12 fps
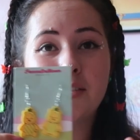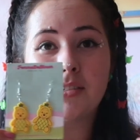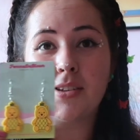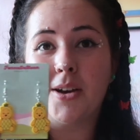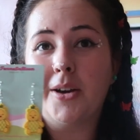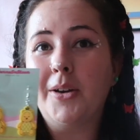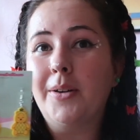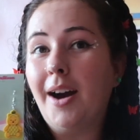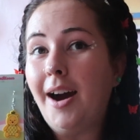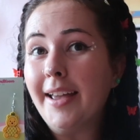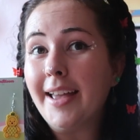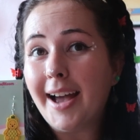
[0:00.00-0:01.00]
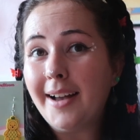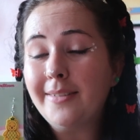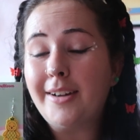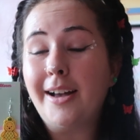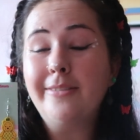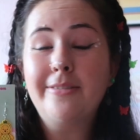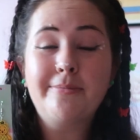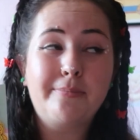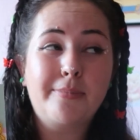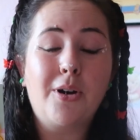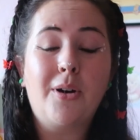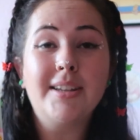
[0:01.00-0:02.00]
So I've
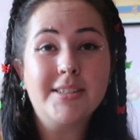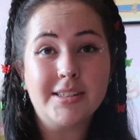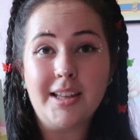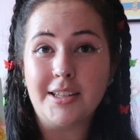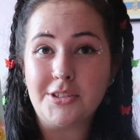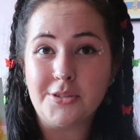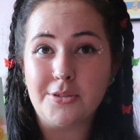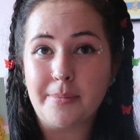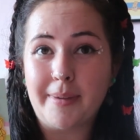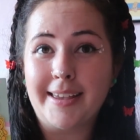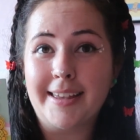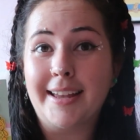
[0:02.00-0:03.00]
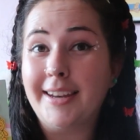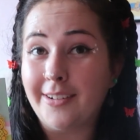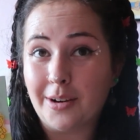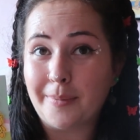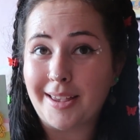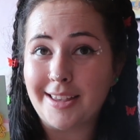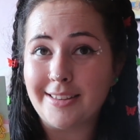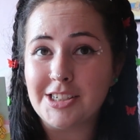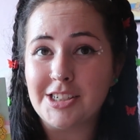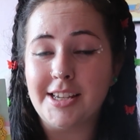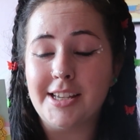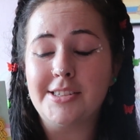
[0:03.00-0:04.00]
got into like jewelry making and earring making
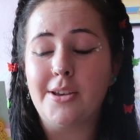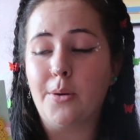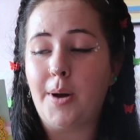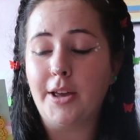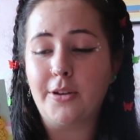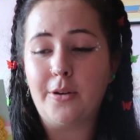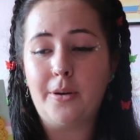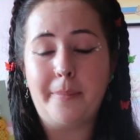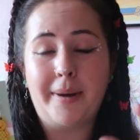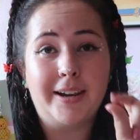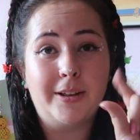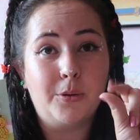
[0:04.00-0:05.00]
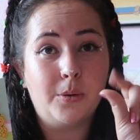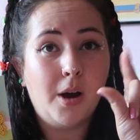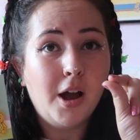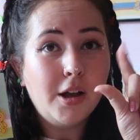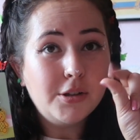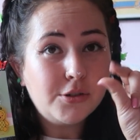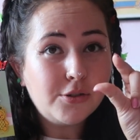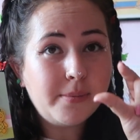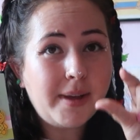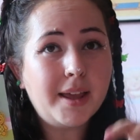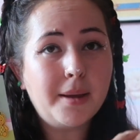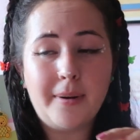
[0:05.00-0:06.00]
this year, so I got my little jewelry
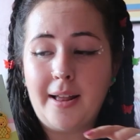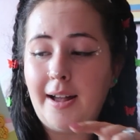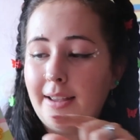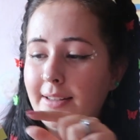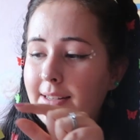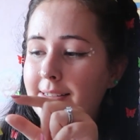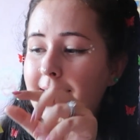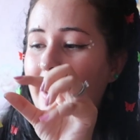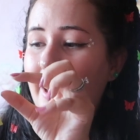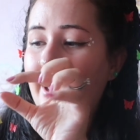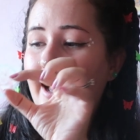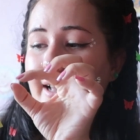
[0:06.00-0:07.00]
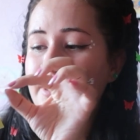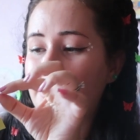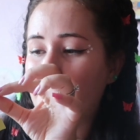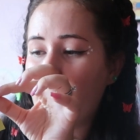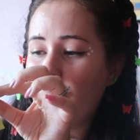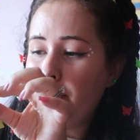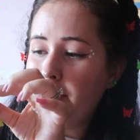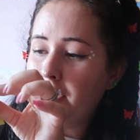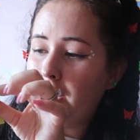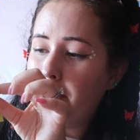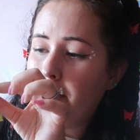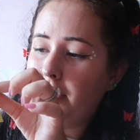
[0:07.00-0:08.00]
making pliers and just opened
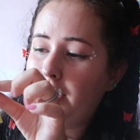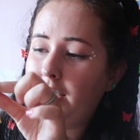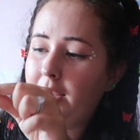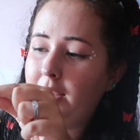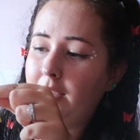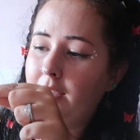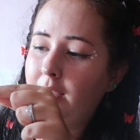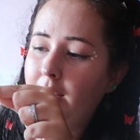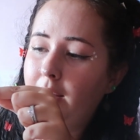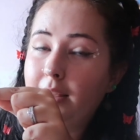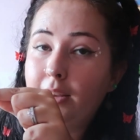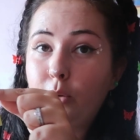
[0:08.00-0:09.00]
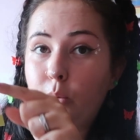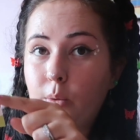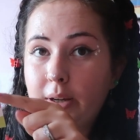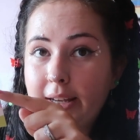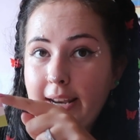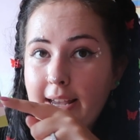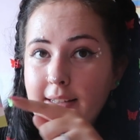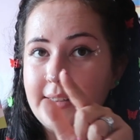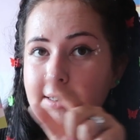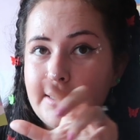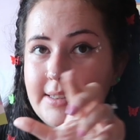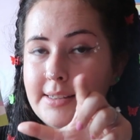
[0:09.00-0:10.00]
up the little
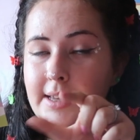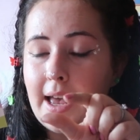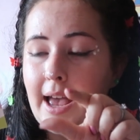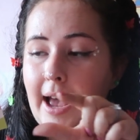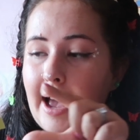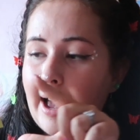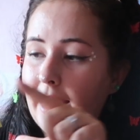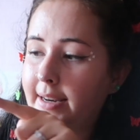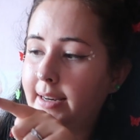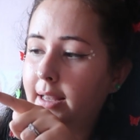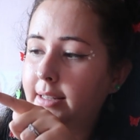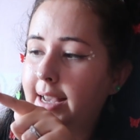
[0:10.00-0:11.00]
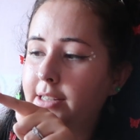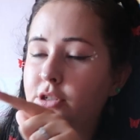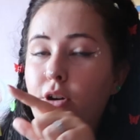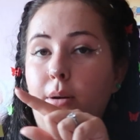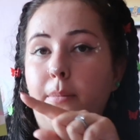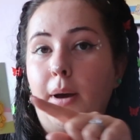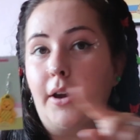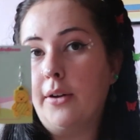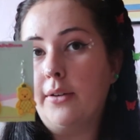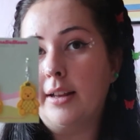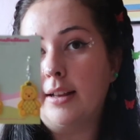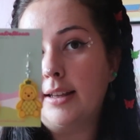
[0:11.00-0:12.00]
connectors and attached on my
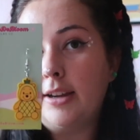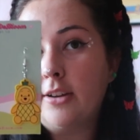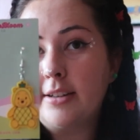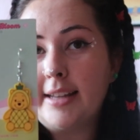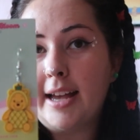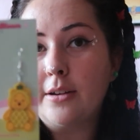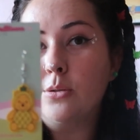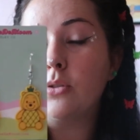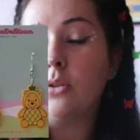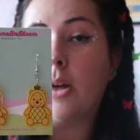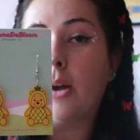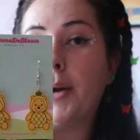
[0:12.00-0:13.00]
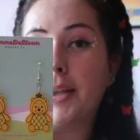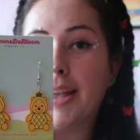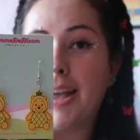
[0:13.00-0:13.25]
own little earring dangle, so now I